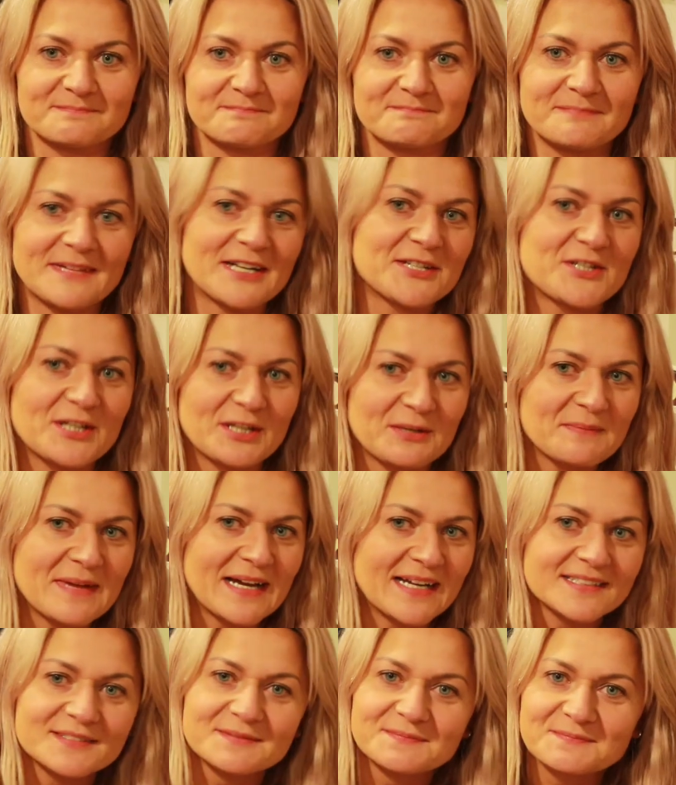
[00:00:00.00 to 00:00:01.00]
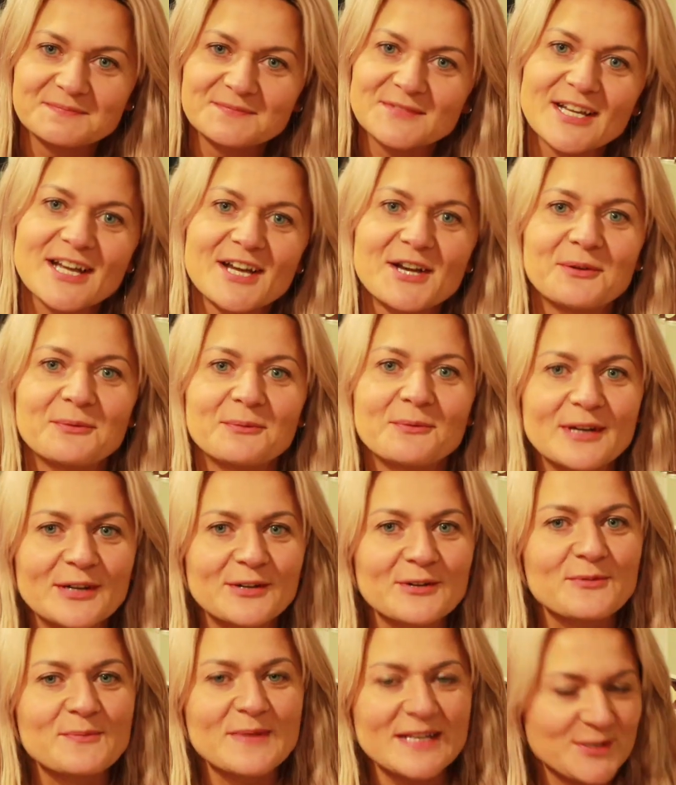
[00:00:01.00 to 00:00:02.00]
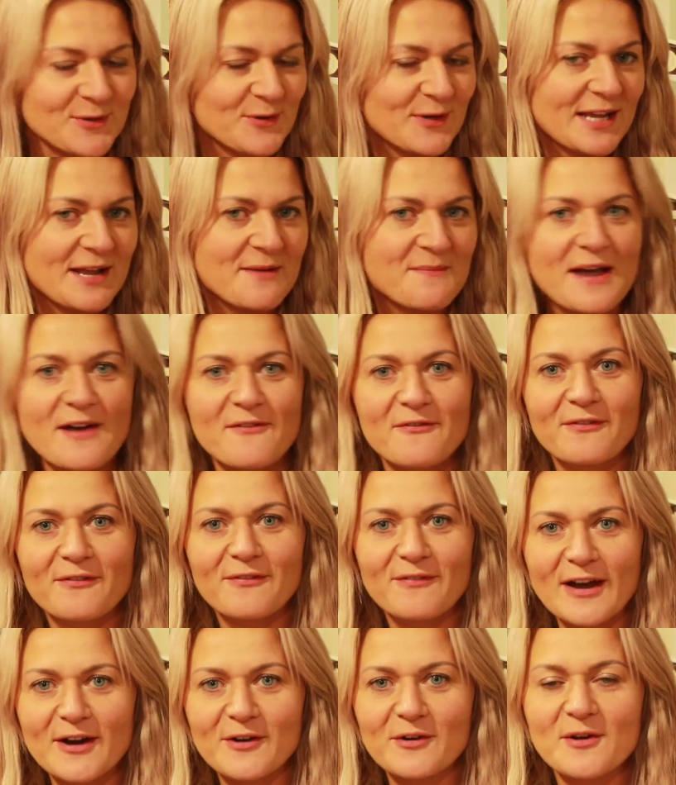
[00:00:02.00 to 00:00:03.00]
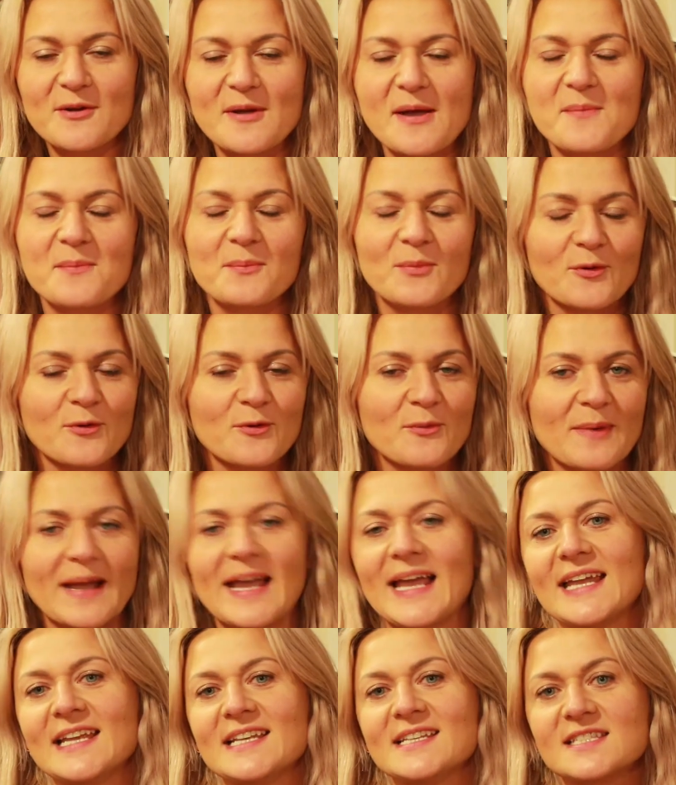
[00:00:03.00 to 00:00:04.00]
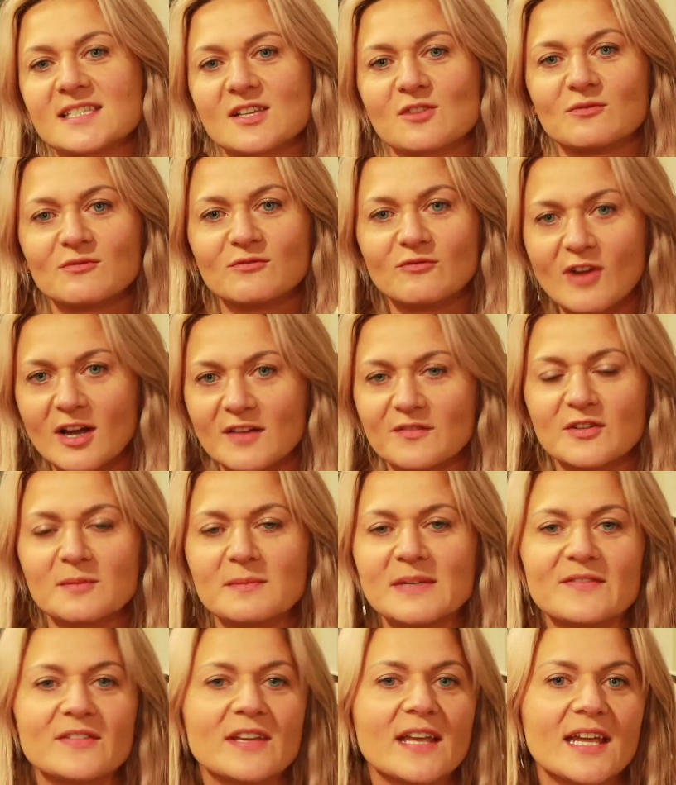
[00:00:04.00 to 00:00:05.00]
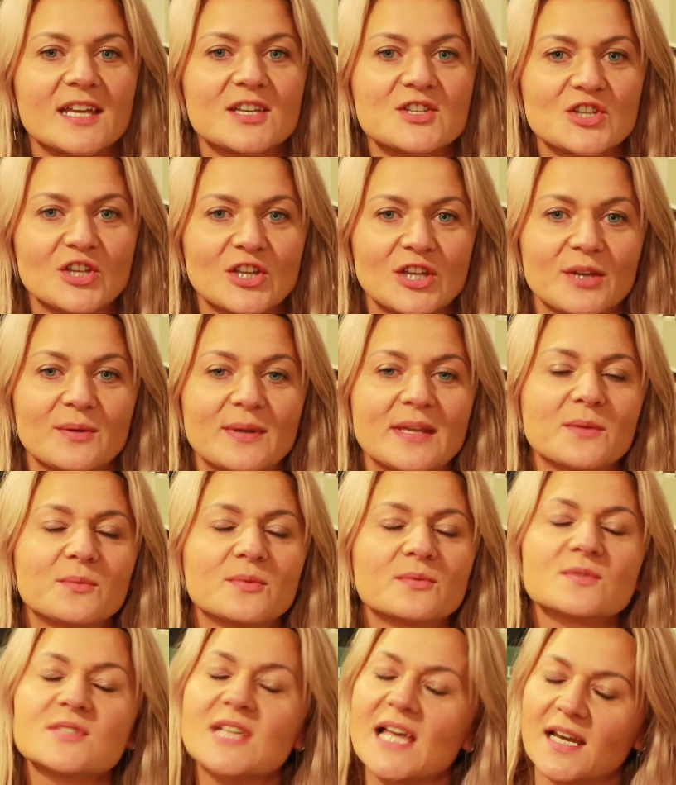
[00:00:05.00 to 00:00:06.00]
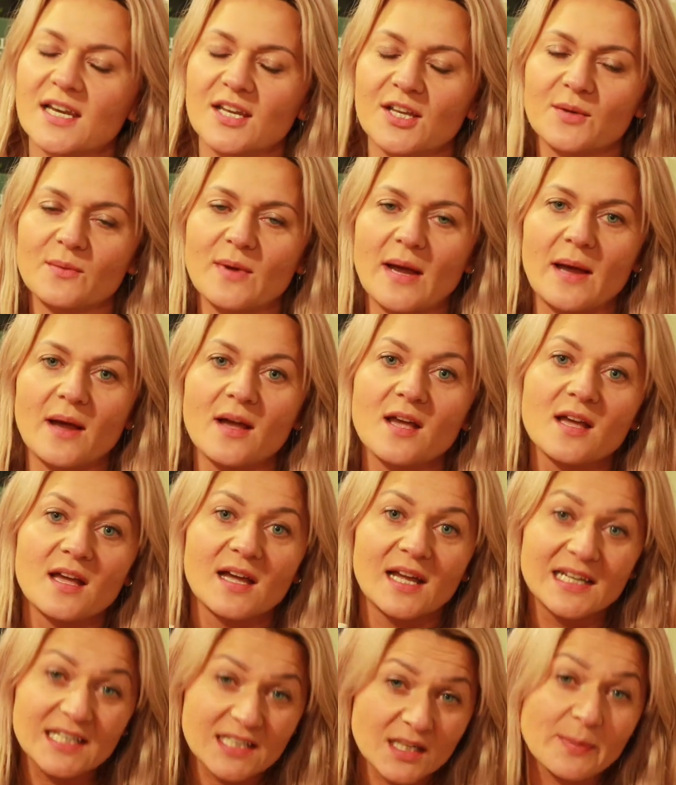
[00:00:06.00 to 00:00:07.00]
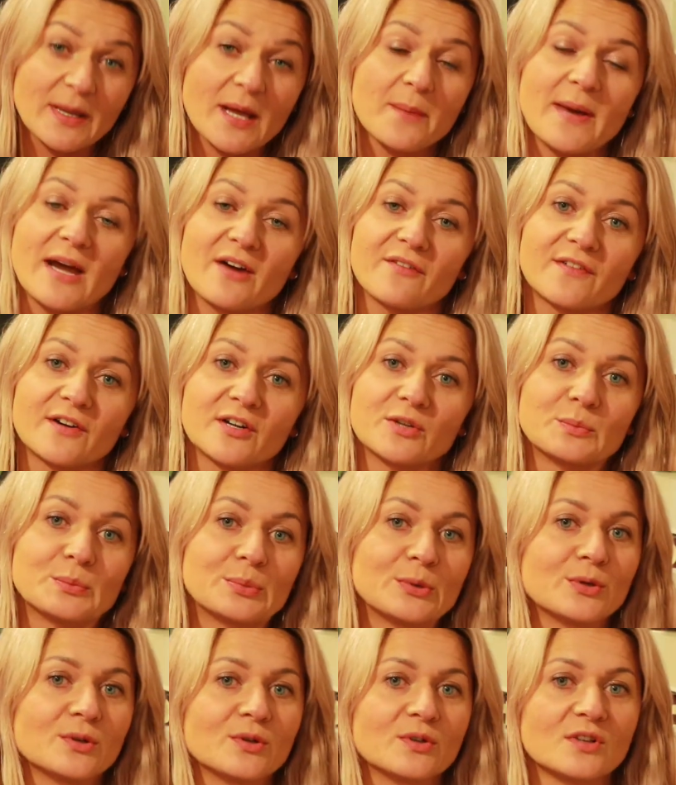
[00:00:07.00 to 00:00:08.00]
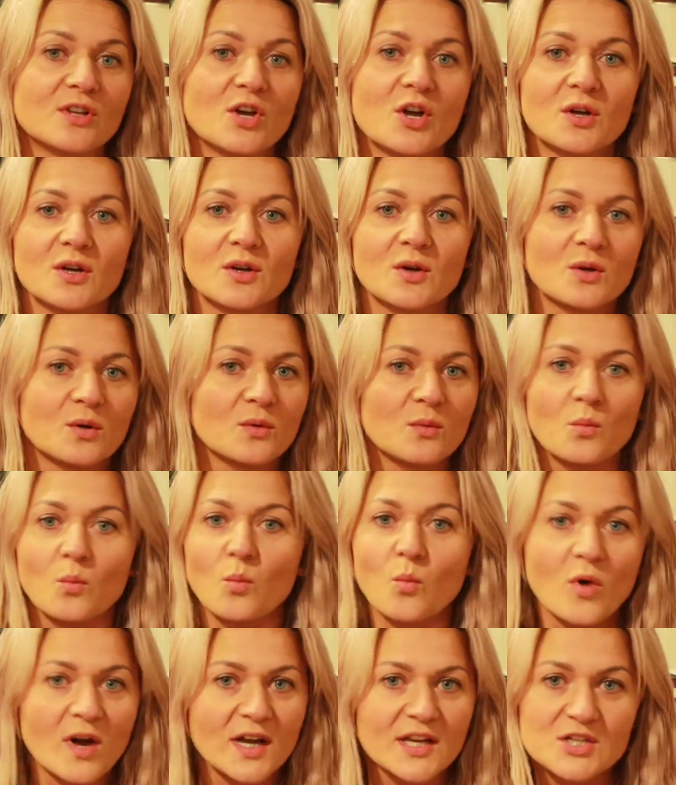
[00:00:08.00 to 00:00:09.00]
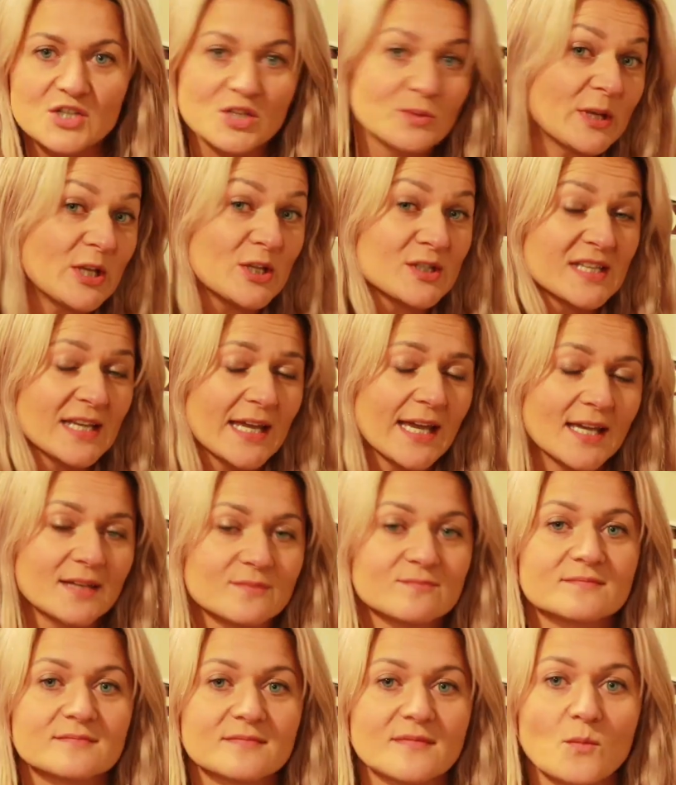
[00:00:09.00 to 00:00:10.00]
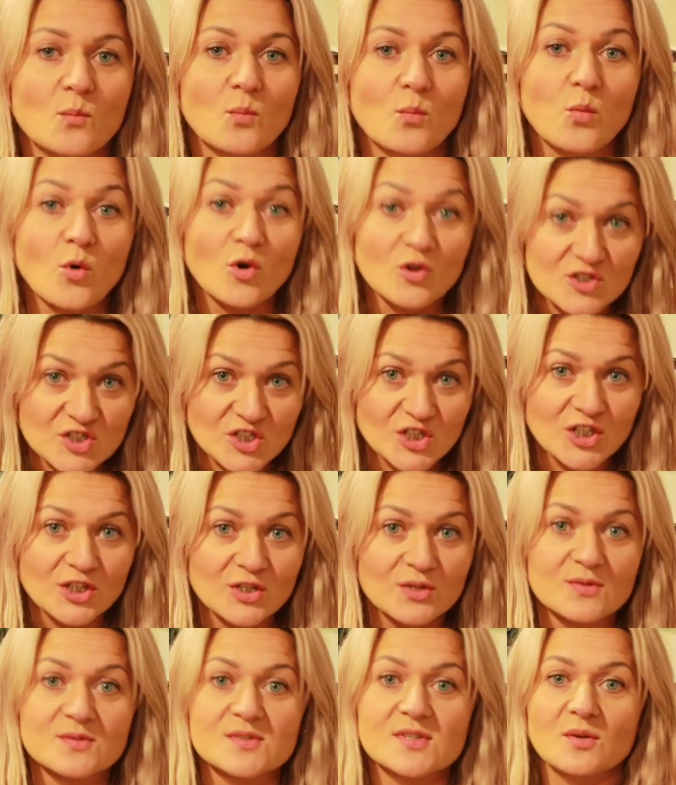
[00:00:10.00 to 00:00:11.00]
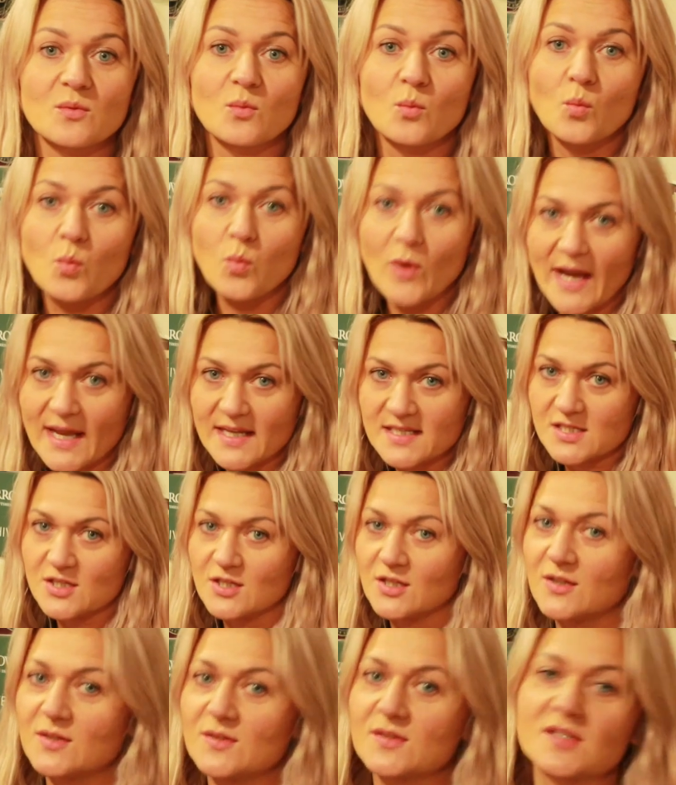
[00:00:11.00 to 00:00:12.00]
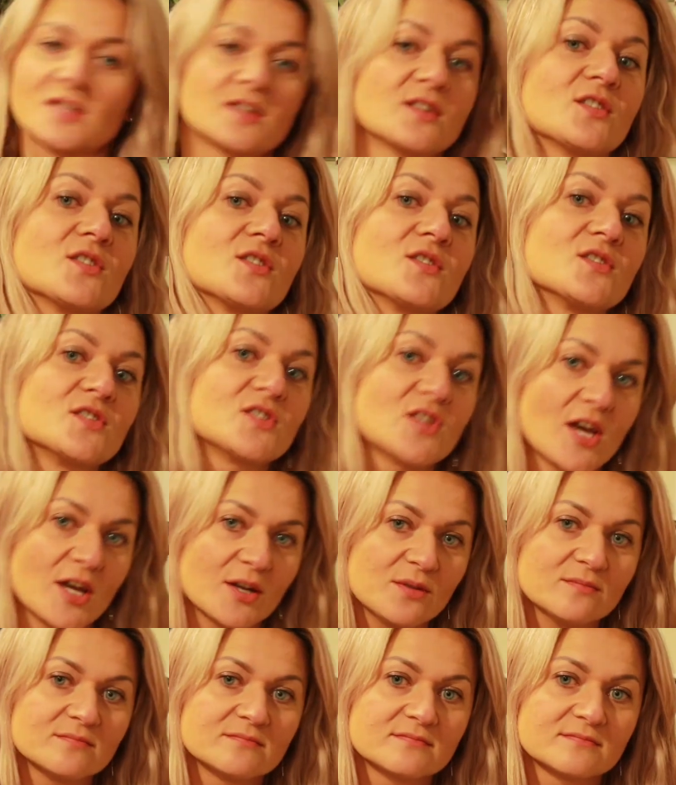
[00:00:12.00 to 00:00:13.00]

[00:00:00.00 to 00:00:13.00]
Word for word: magic man, will be talking about Farrow and Ball paint right from Living HQ. He will tell you a little bit about Farrow and Ball, why you should be using it, what to use, where to use. So,